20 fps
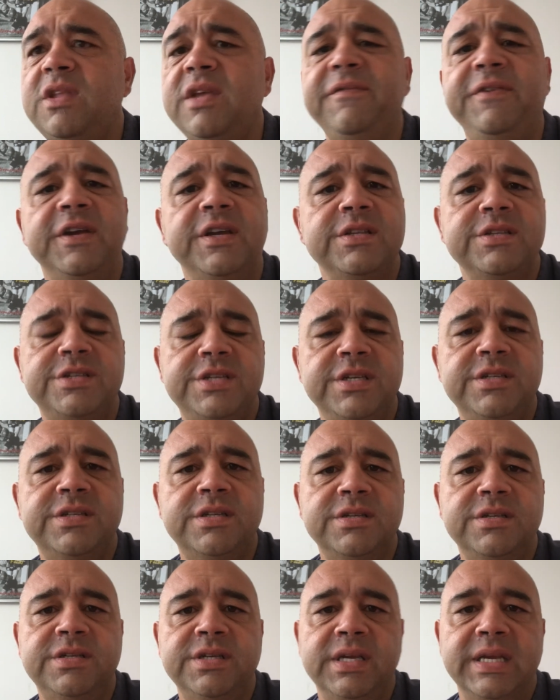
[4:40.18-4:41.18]
for
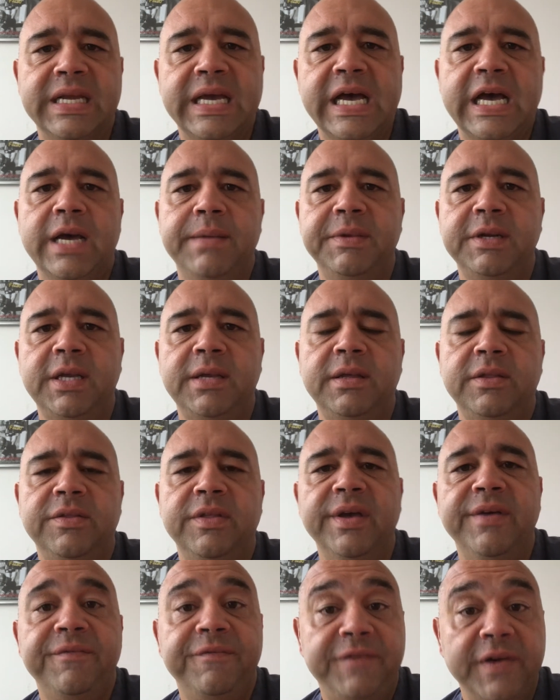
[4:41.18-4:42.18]
consistency and harmony,
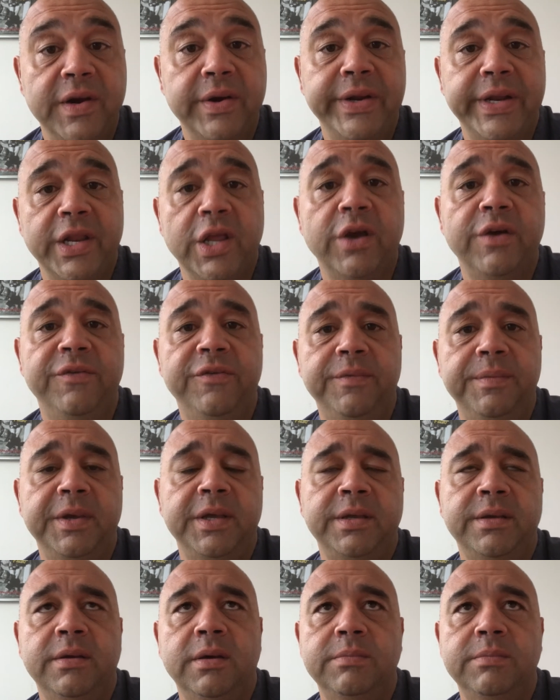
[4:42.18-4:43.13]
they're very low for me.